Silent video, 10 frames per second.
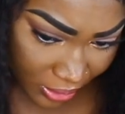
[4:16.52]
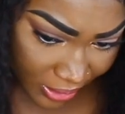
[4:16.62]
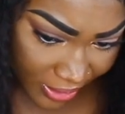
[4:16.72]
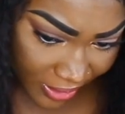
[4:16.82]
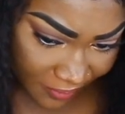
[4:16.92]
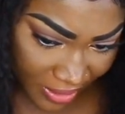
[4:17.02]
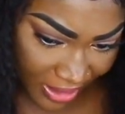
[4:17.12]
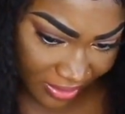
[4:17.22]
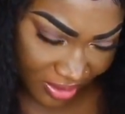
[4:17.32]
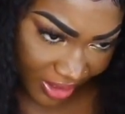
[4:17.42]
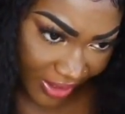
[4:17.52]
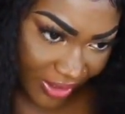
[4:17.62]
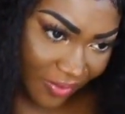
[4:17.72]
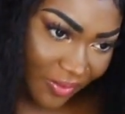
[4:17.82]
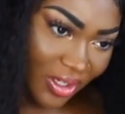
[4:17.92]
I didn't have to like dye
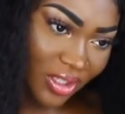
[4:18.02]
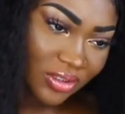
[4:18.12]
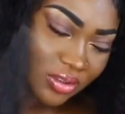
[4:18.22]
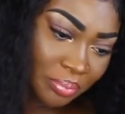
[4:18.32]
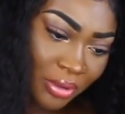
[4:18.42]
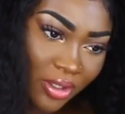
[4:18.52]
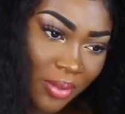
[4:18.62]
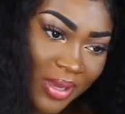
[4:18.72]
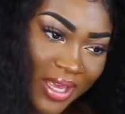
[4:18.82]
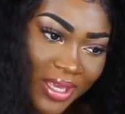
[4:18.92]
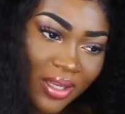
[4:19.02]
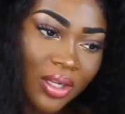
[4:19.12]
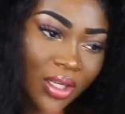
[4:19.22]
anything. I just put it on my hair.